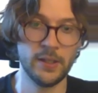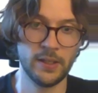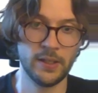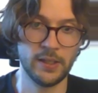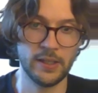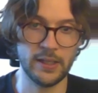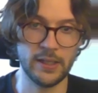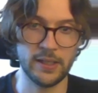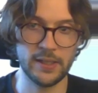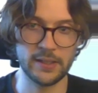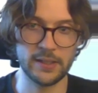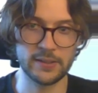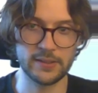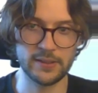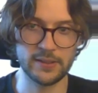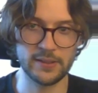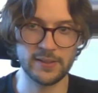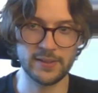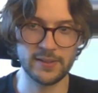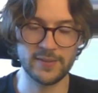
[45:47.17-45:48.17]

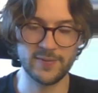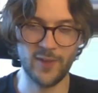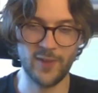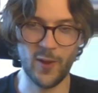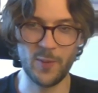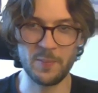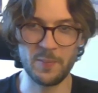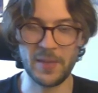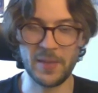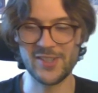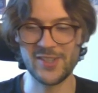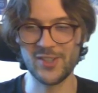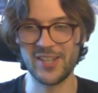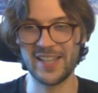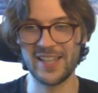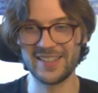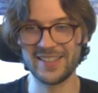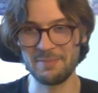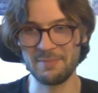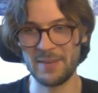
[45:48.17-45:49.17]
and mentioned
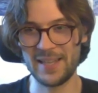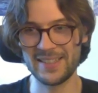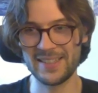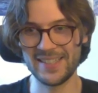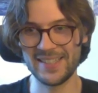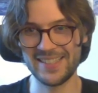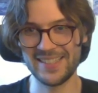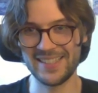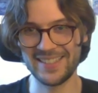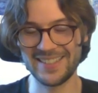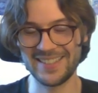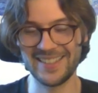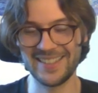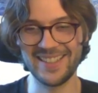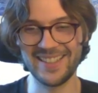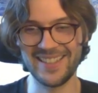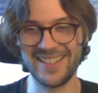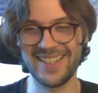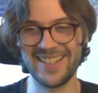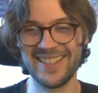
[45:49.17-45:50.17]
that in playtesting
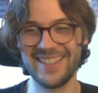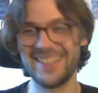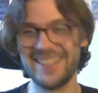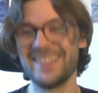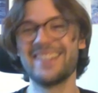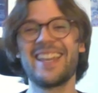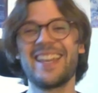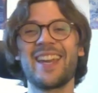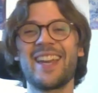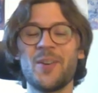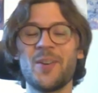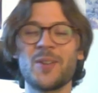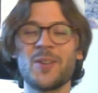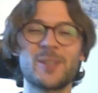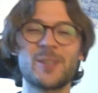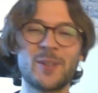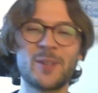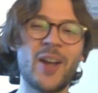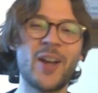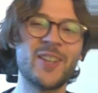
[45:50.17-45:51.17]
they also
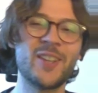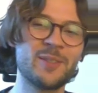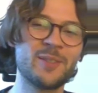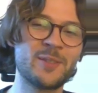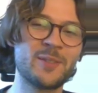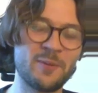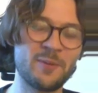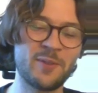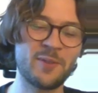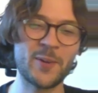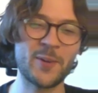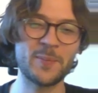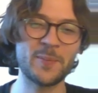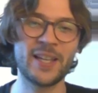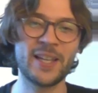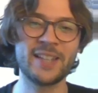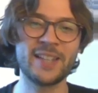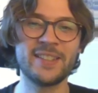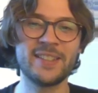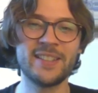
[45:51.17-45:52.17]
kind of confirmed
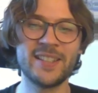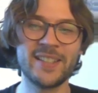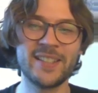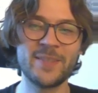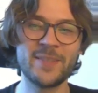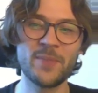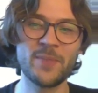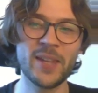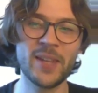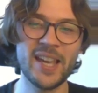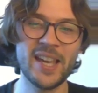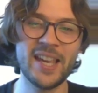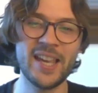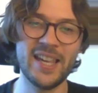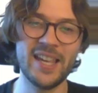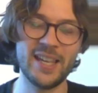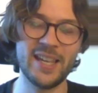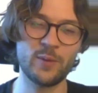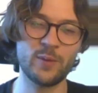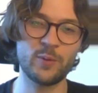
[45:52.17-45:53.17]
that
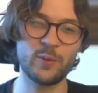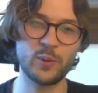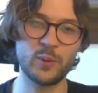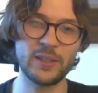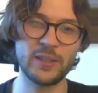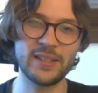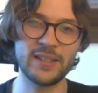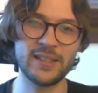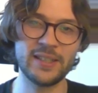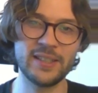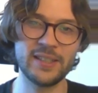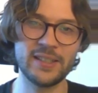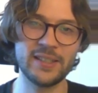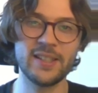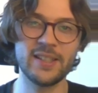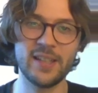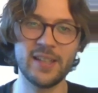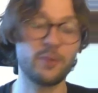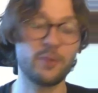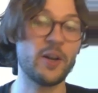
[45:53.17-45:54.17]
if
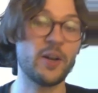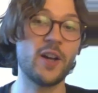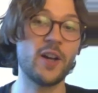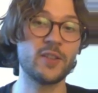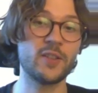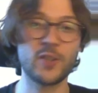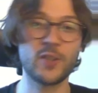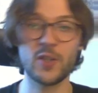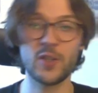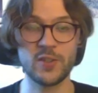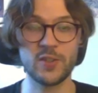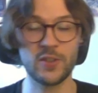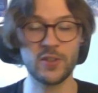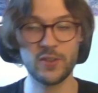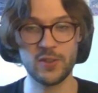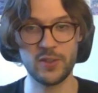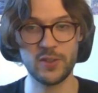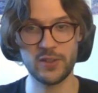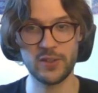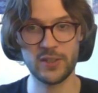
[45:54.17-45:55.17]
Han doesn't
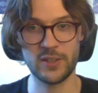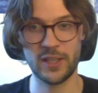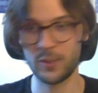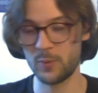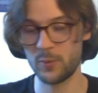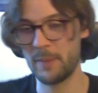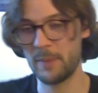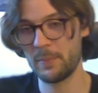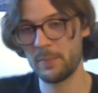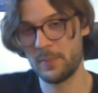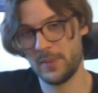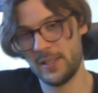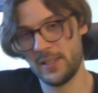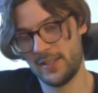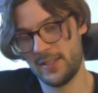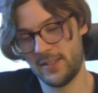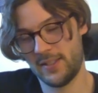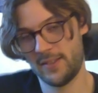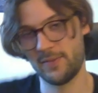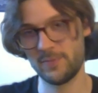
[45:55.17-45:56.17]
get ramp,
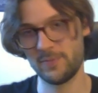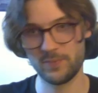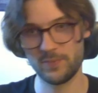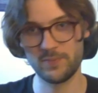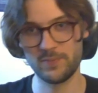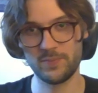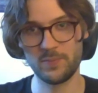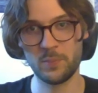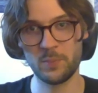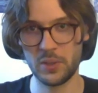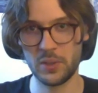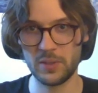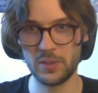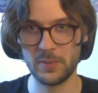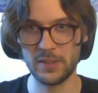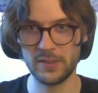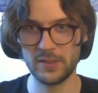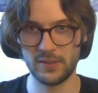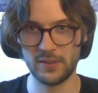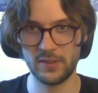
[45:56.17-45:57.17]
it's pretty
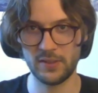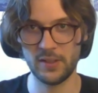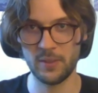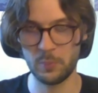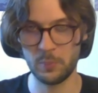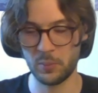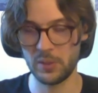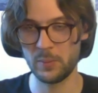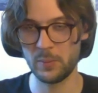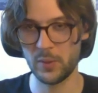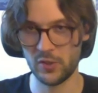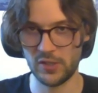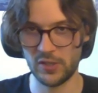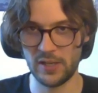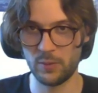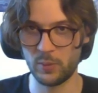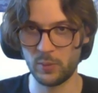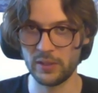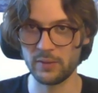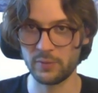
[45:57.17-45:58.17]
much a
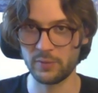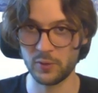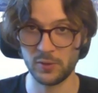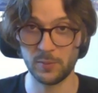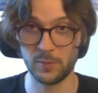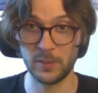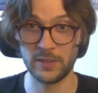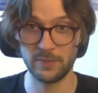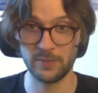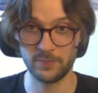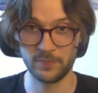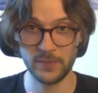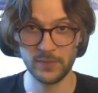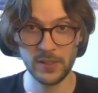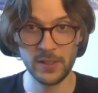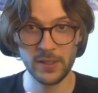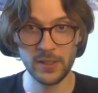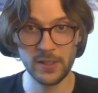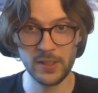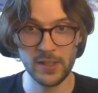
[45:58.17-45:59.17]
win for Sabine.
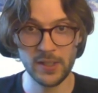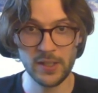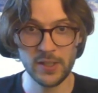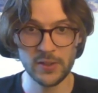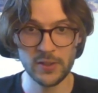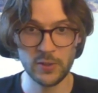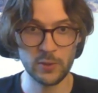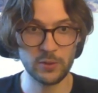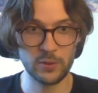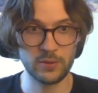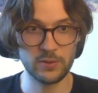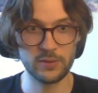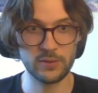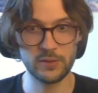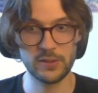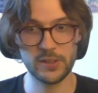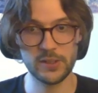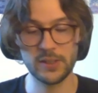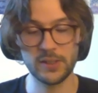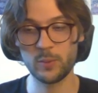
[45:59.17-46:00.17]
So
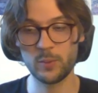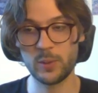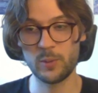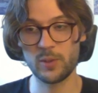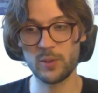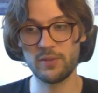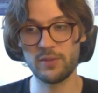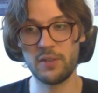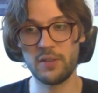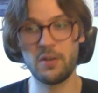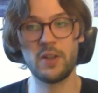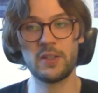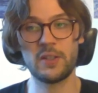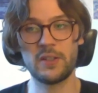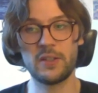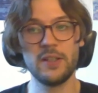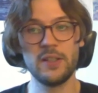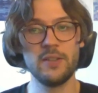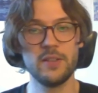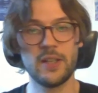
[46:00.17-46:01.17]
we very lucky
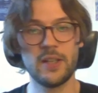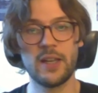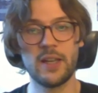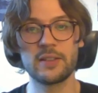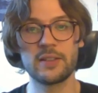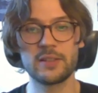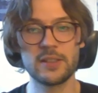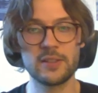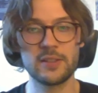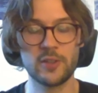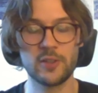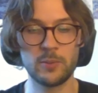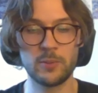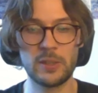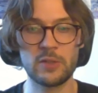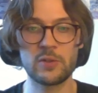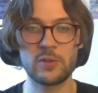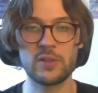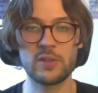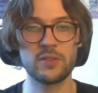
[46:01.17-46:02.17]
there, and it's going to be
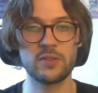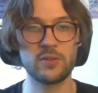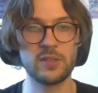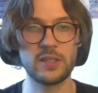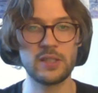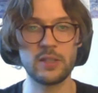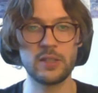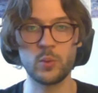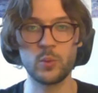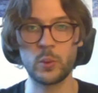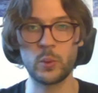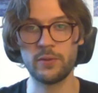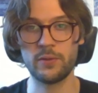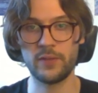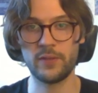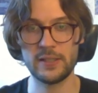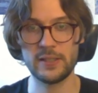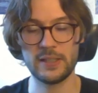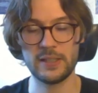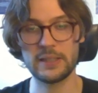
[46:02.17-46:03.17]
interesting to see who we're
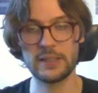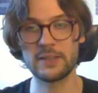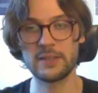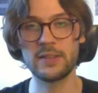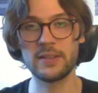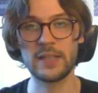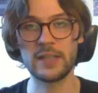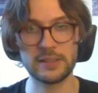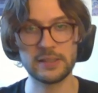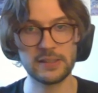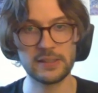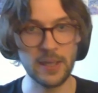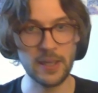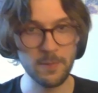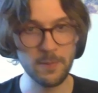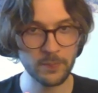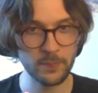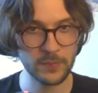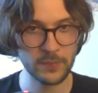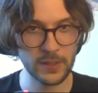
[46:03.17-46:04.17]
facing in the next game.
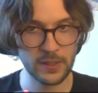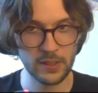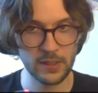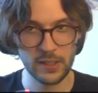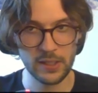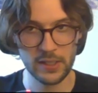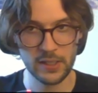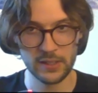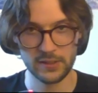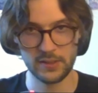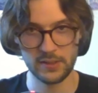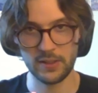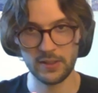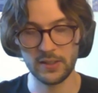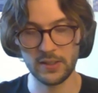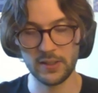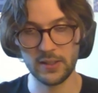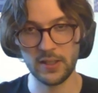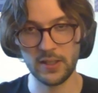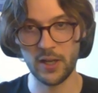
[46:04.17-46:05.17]
It's
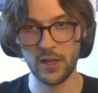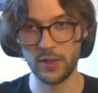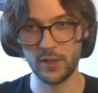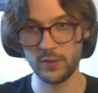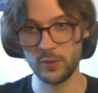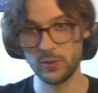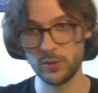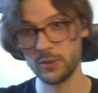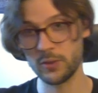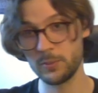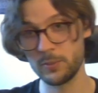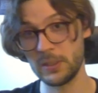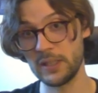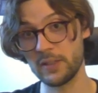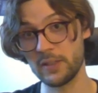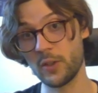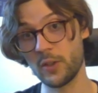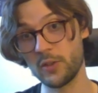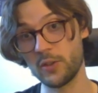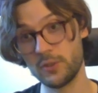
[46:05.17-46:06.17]
either going to be
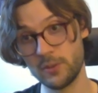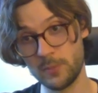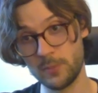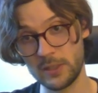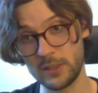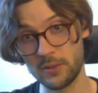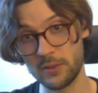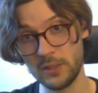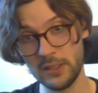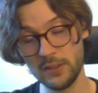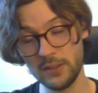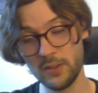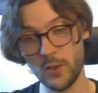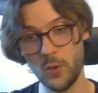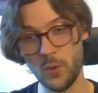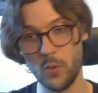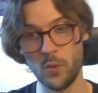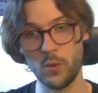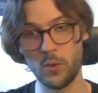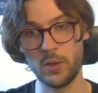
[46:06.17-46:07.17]
another Sabine green
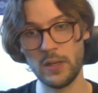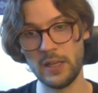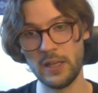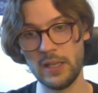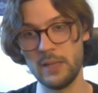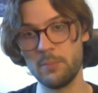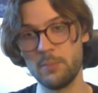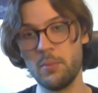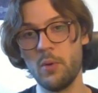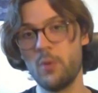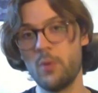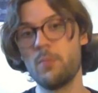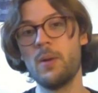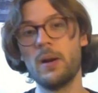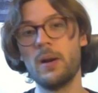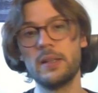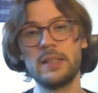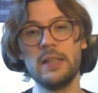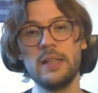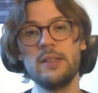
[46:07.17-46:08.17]
or a Boba
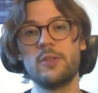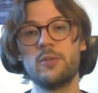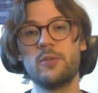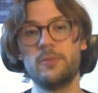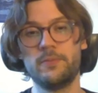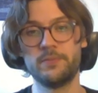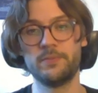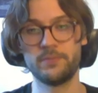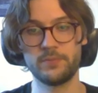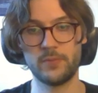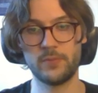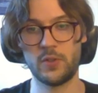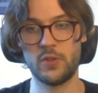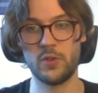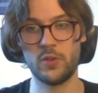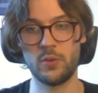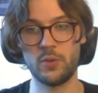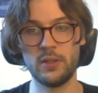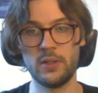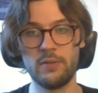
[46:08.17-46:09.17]
yellow.
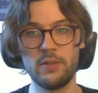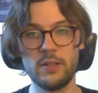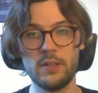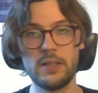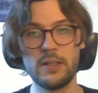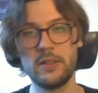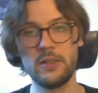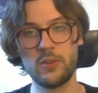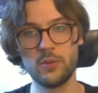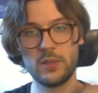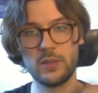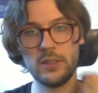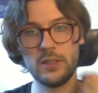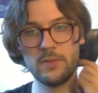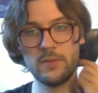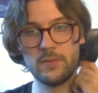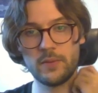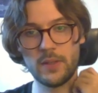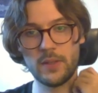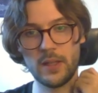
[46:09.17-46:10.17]
So definitely tune in
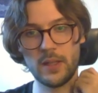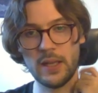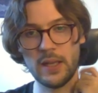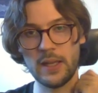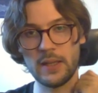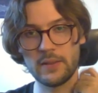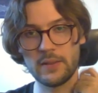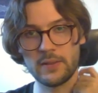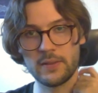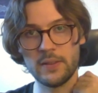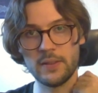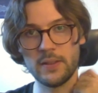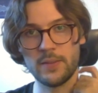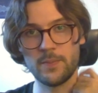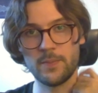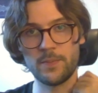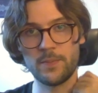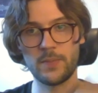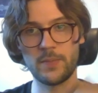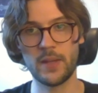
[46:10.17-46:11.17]

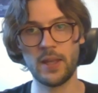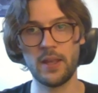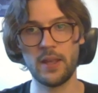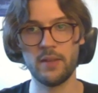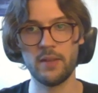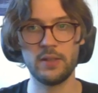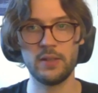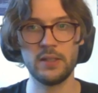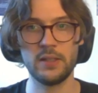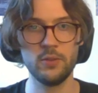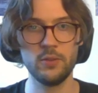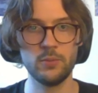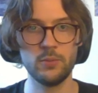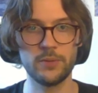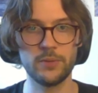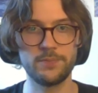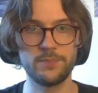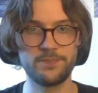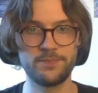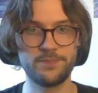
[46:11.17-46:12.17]
and have a good one.
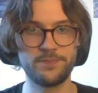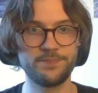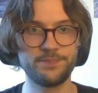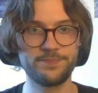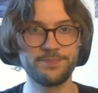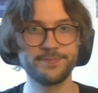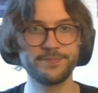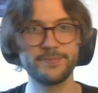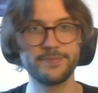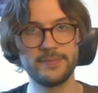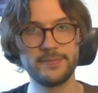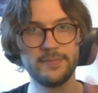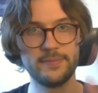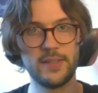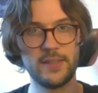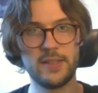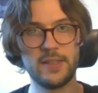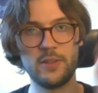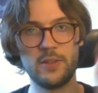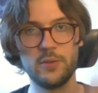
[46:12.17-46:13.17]

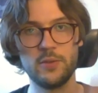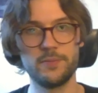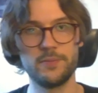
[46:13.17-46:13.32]
See you.